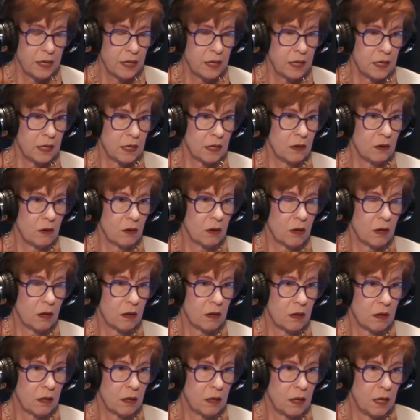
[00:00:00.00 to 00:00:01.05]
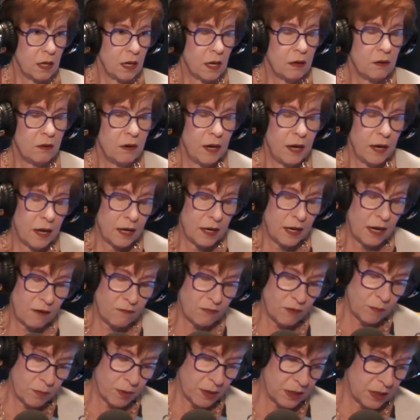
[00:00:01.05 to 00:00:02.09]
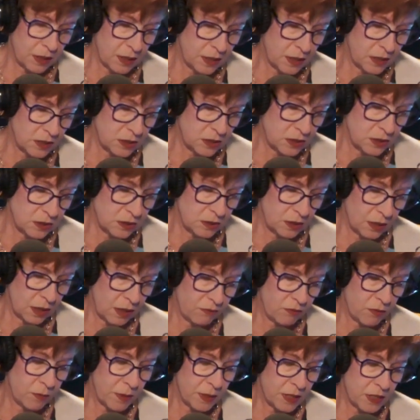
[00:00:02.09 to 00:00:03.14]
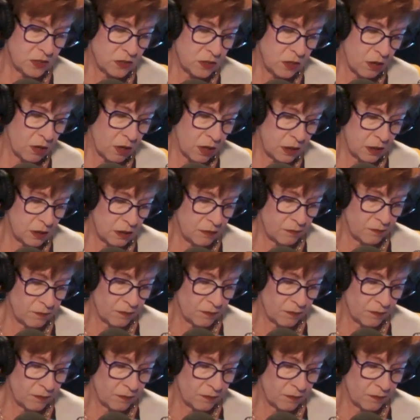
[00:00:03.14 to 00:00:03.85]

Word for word: and uh, and and everybody's everybody's audit